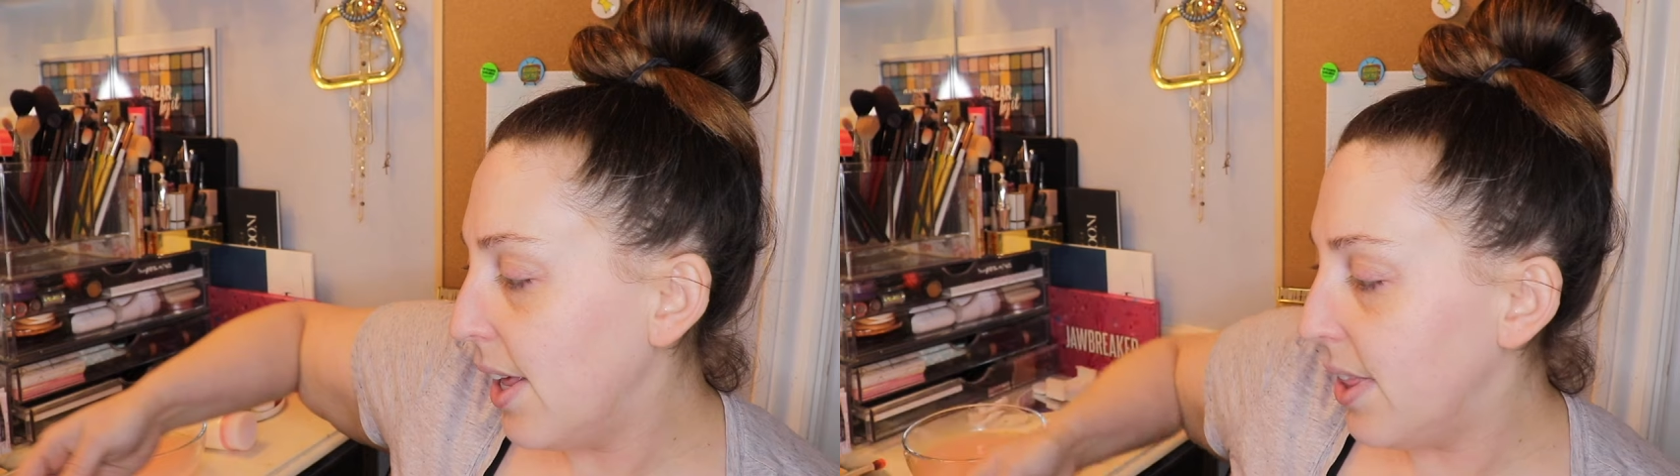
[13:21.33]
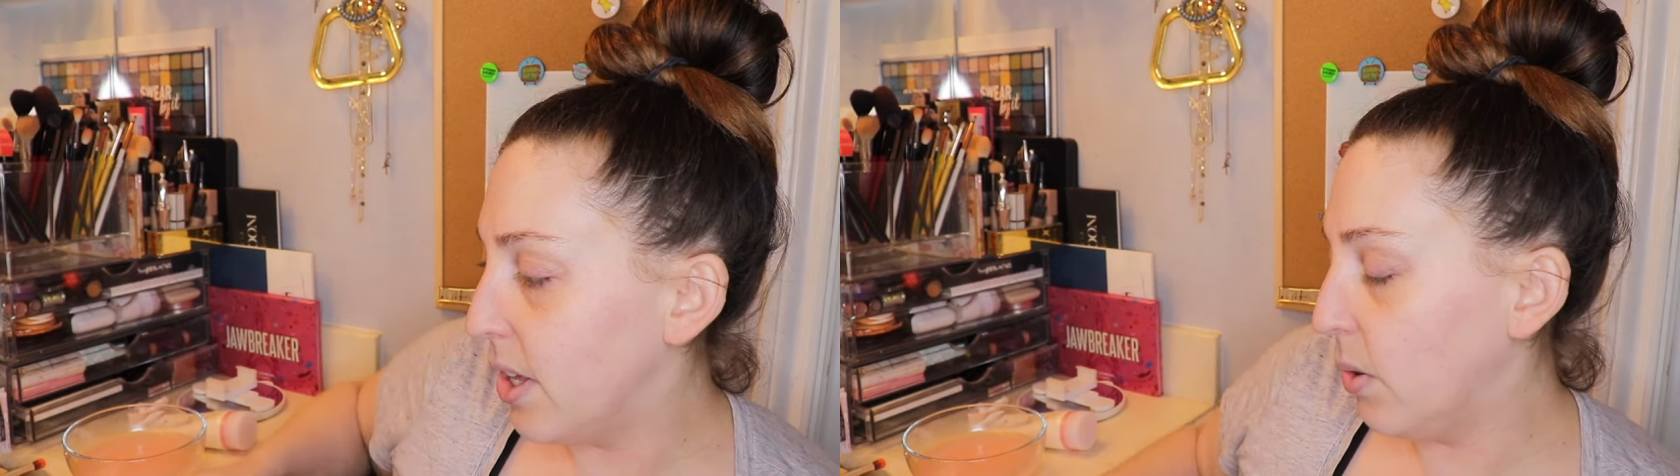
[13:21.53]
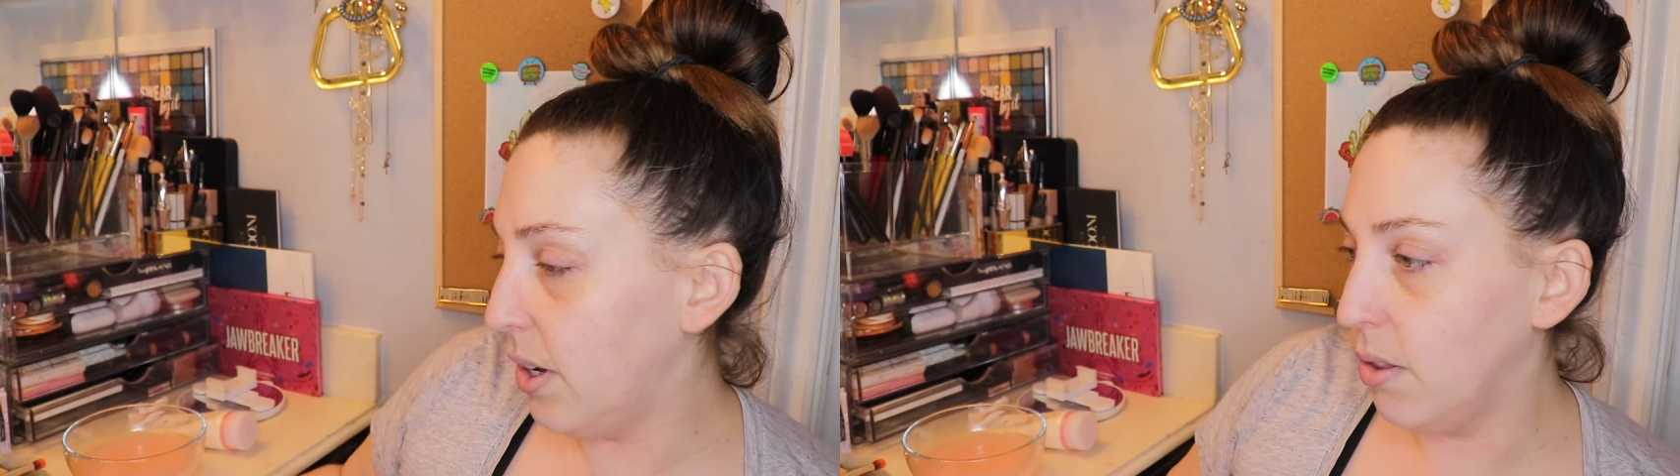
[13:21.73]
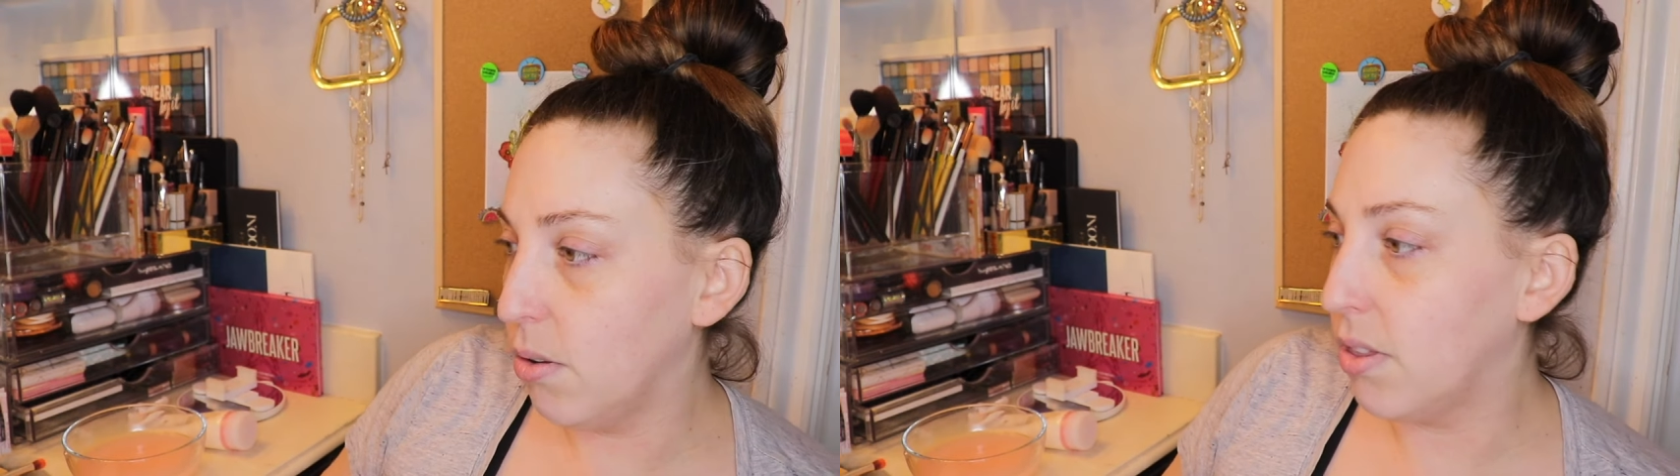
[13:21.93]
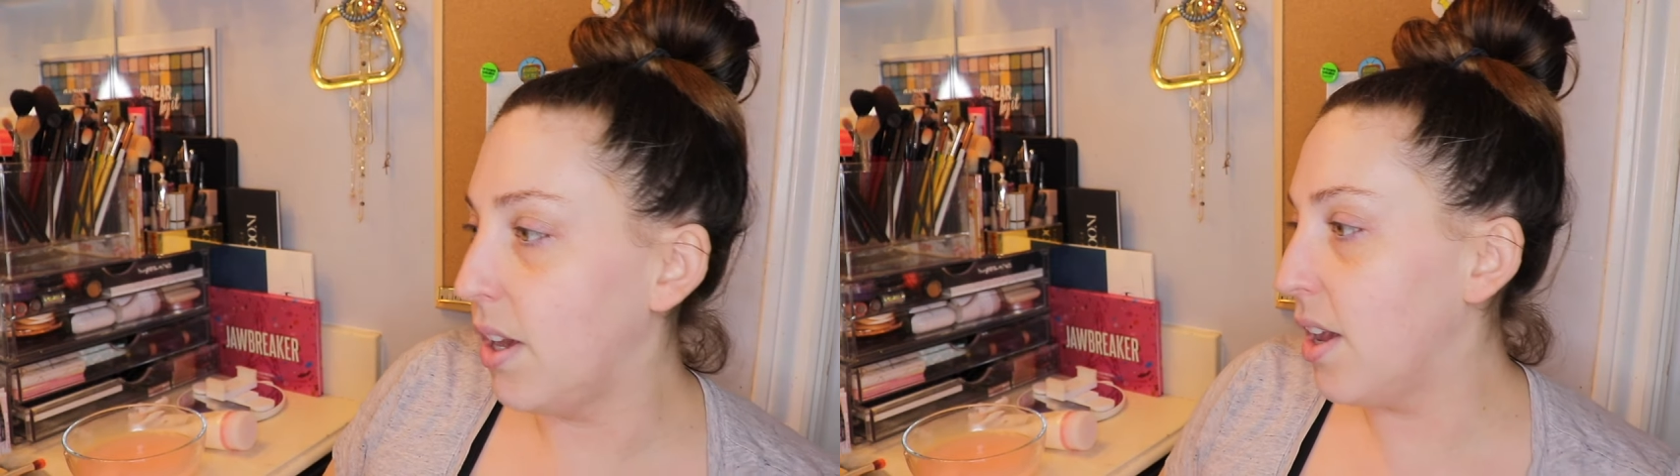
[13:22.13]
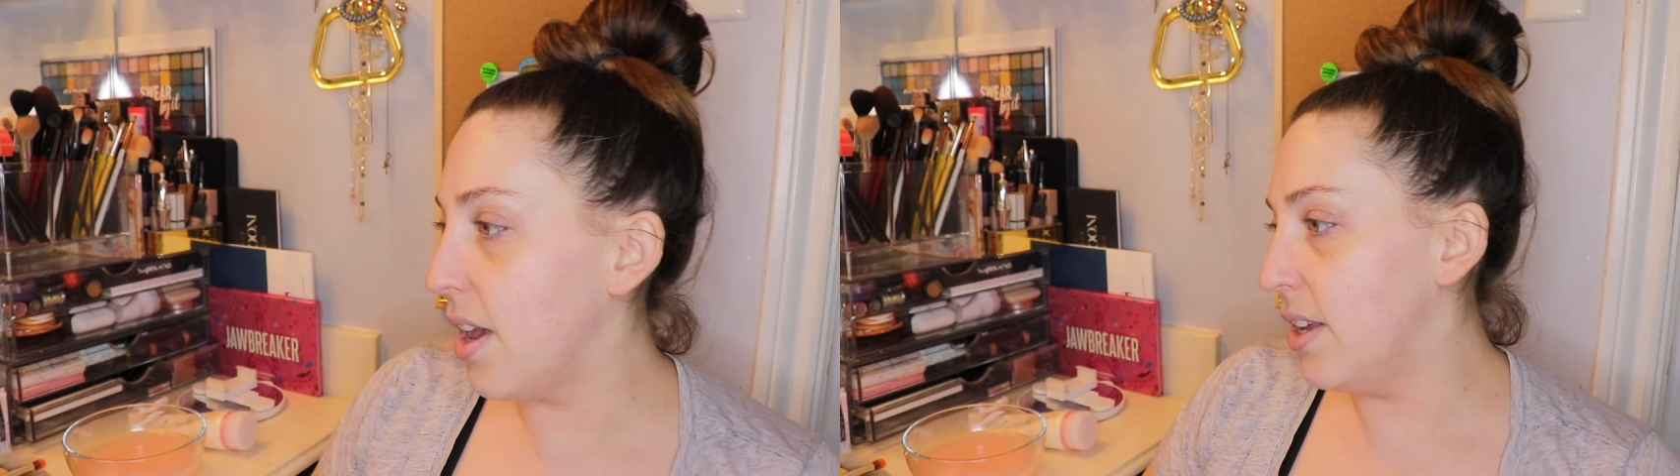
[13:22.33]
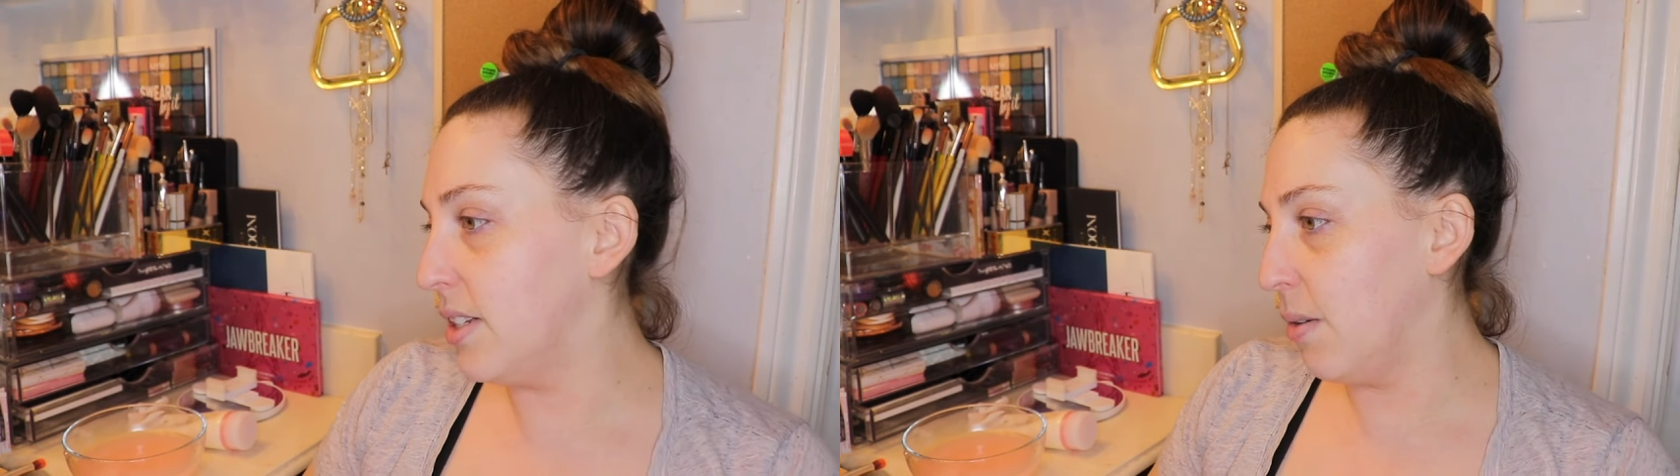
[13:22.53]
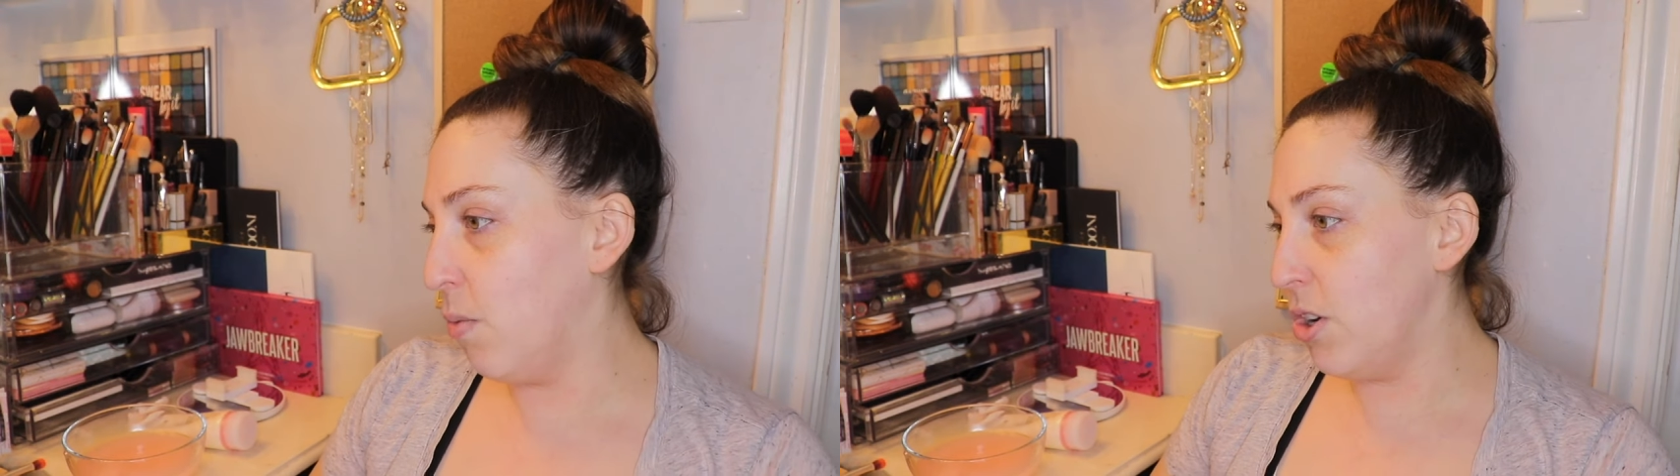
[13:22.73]
The only other thing is
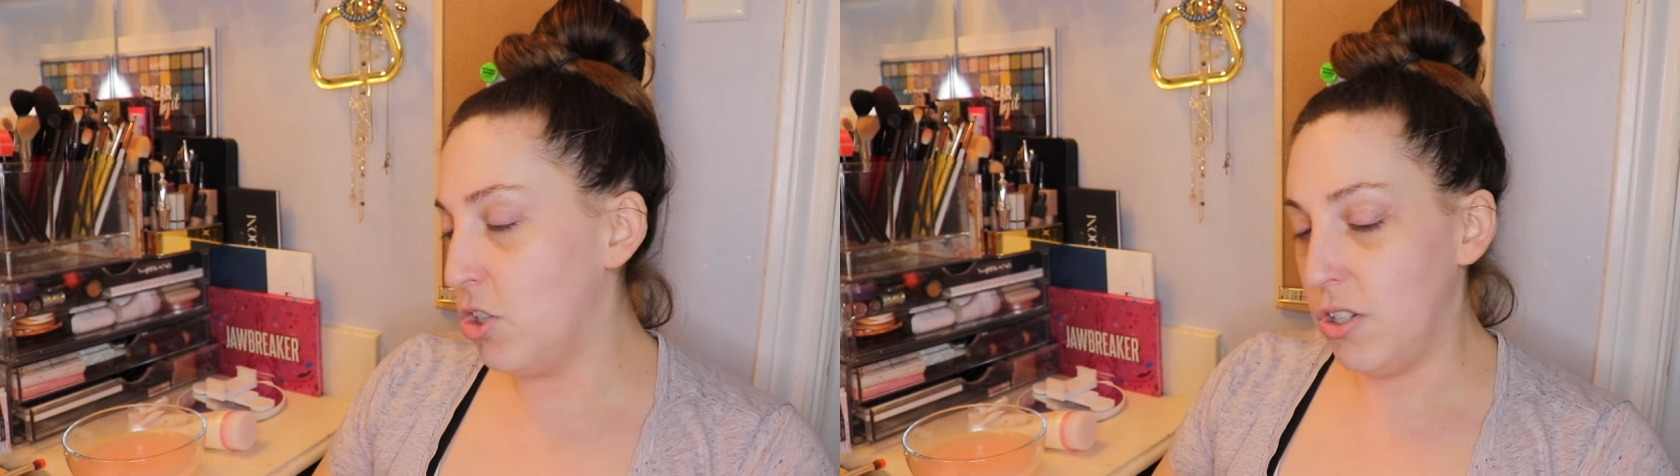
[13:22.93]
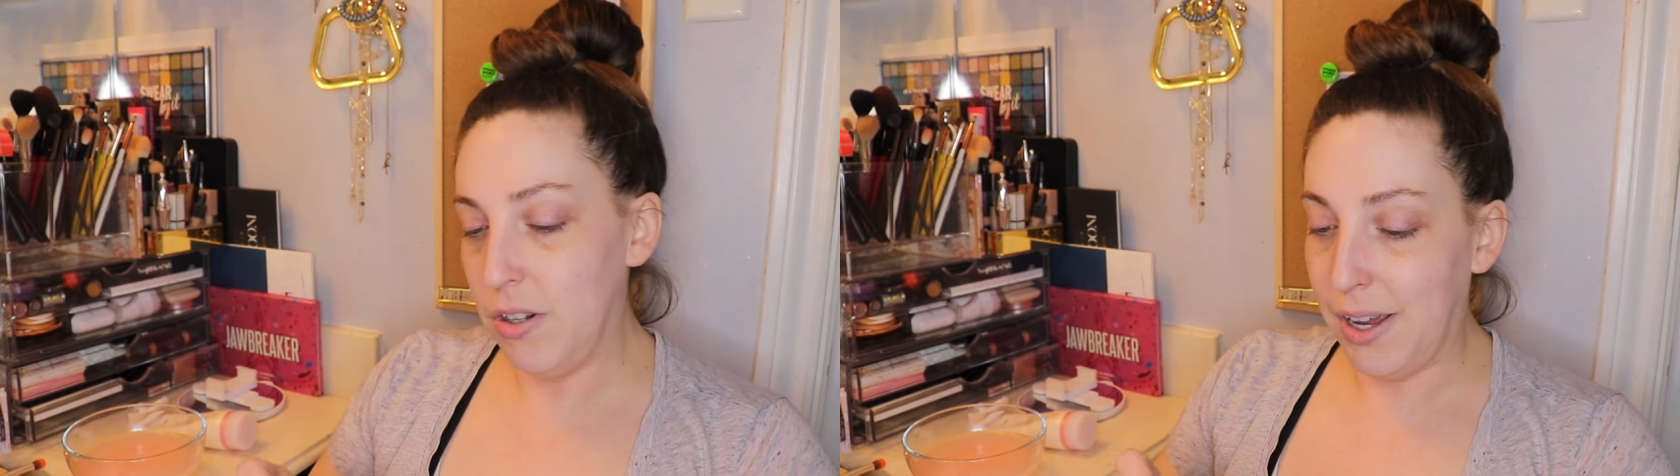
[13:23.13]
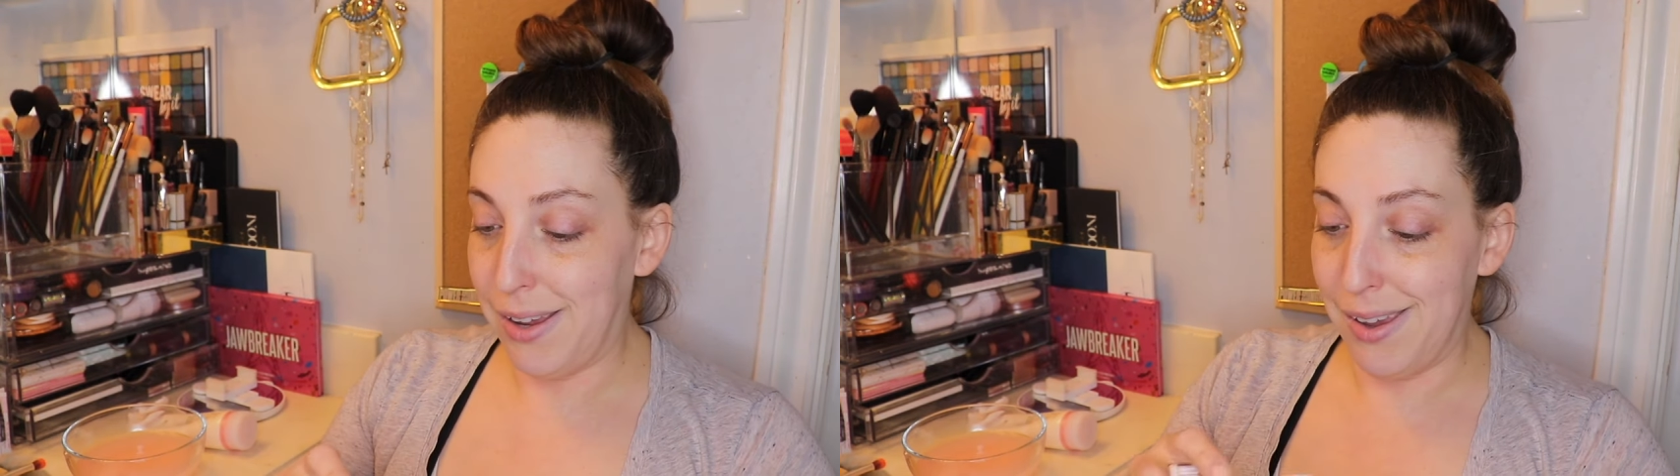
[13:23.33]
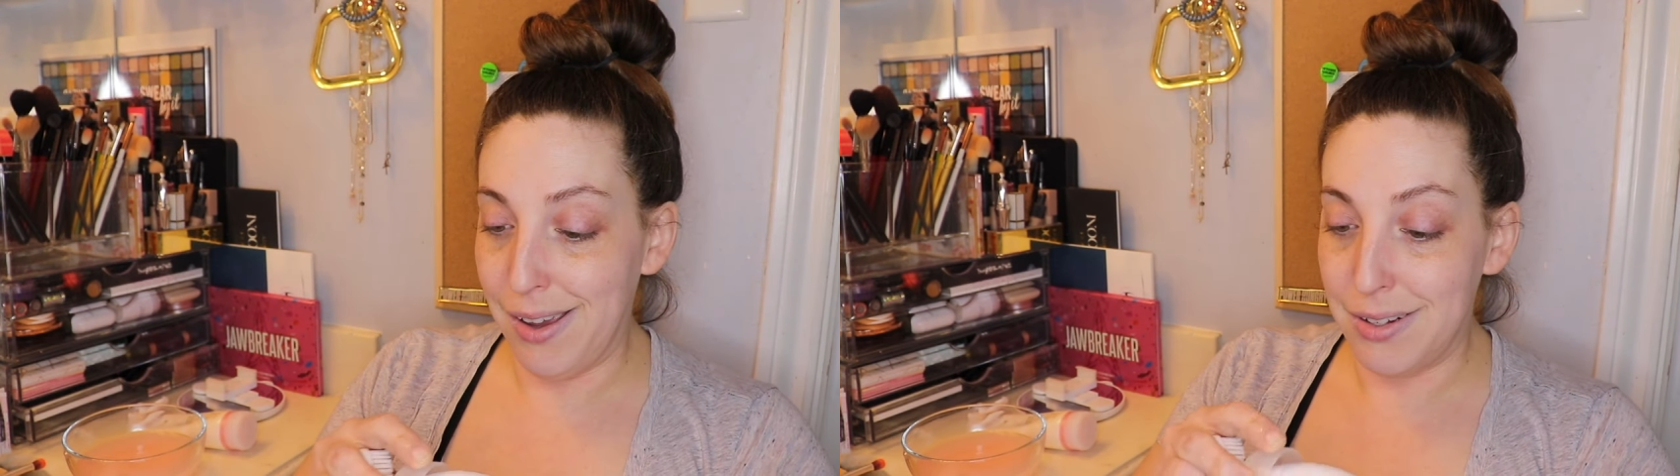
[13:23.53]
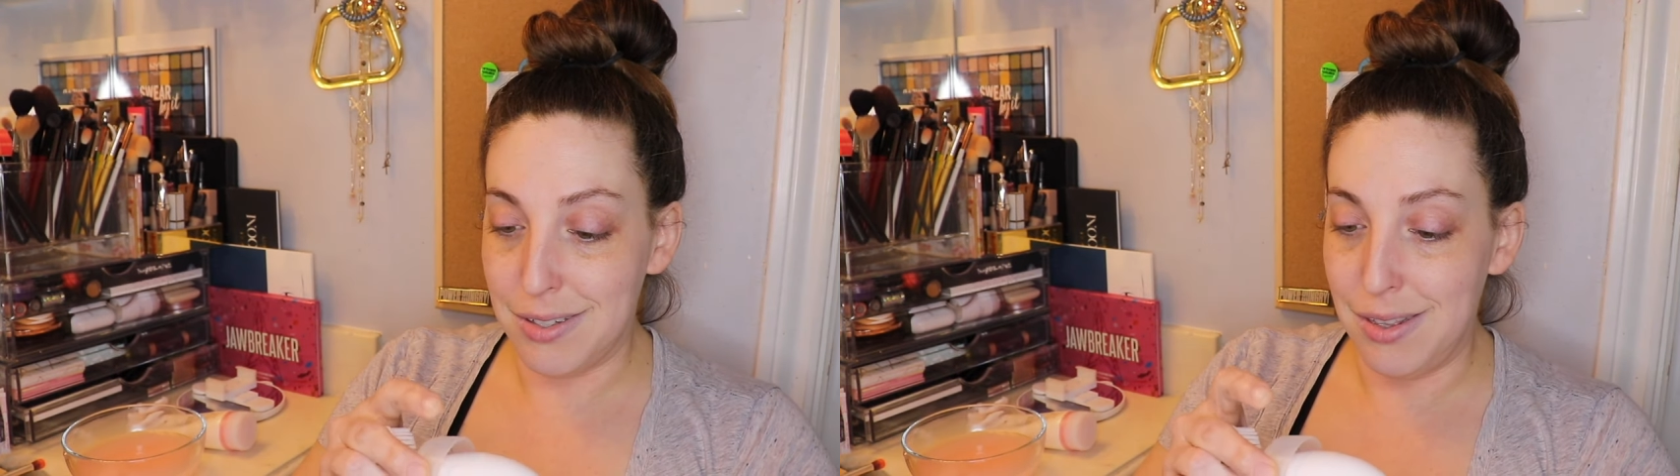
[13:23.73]
I guess